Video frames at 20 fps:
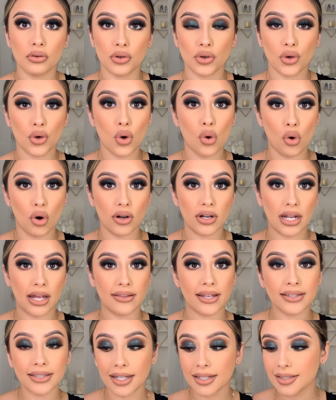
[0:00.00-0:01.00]
Cool, now
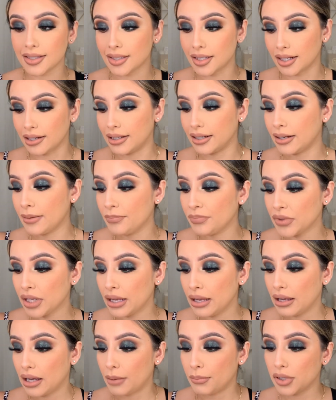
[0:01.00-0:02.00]
that that's done,
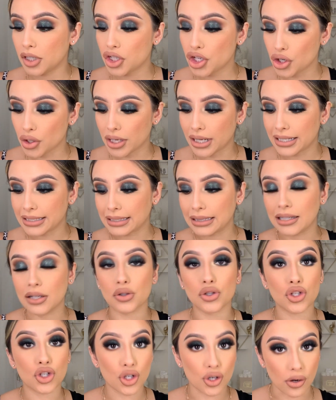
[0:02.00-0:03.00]
I'm gonna show you guys a
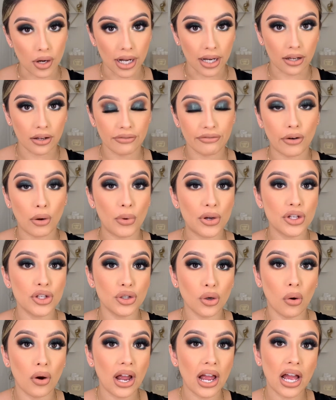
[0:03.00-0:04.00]
little trick for when you
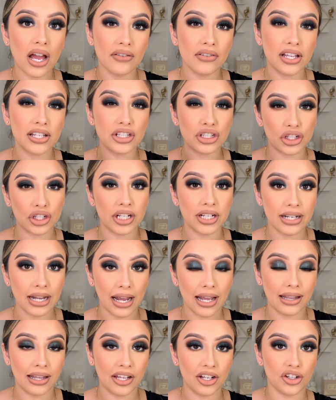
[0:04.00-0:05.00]
don't have a certain
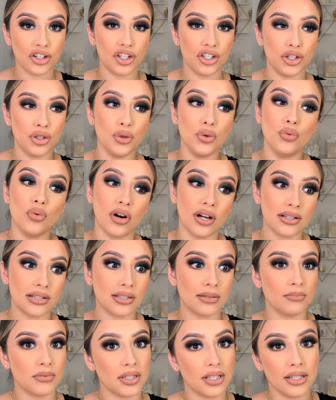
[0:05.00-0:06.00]
eyeliner and you want
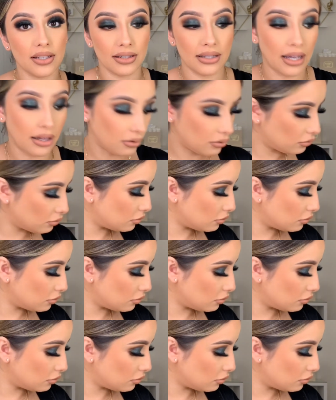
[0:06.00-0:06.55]
something that,